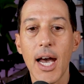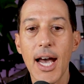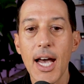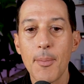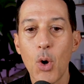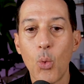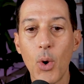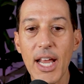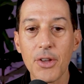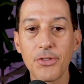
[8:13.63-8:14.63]
Um,
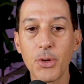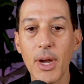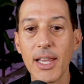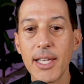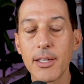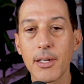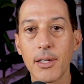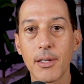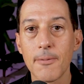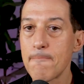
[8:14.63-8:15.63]
what else do I like?
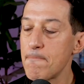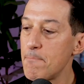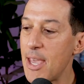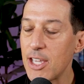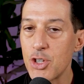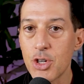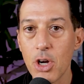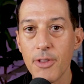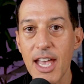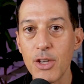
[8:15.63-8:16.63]
Making
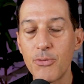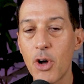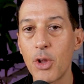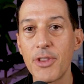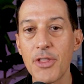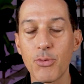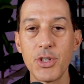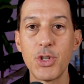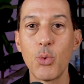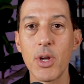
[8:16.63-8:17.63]
sure that you follow that three
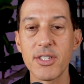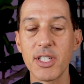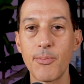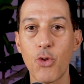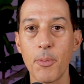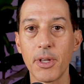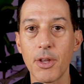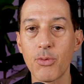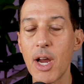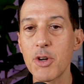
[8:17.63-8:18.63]
two one sleep formula.
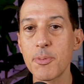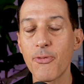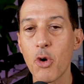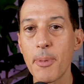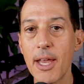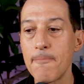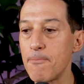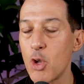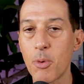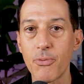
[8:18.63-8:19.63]
Three hours before bed,
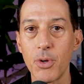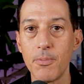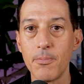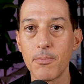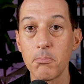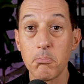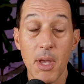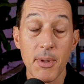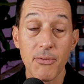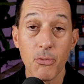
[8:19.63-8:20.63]
no more food.
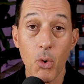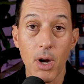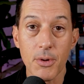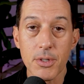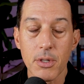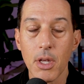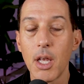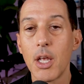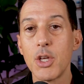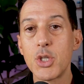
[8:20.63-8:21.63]
Maybe even four hours.
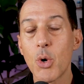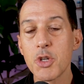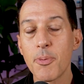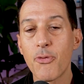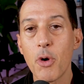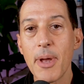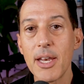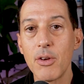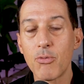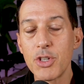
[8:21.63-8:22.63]
Two hours before
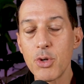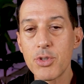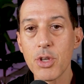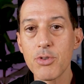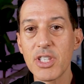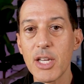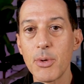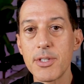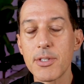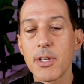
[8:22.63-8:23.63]
bed, reduce those
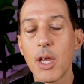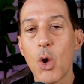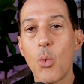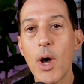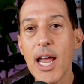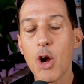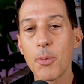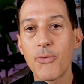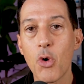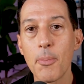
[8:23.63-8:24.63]
liquids. One hour
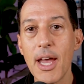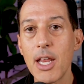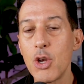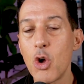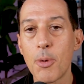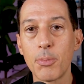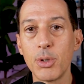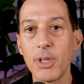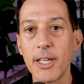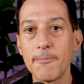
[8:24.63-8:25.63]
before bed, no more
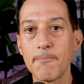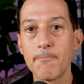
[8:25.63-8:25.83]
blue light.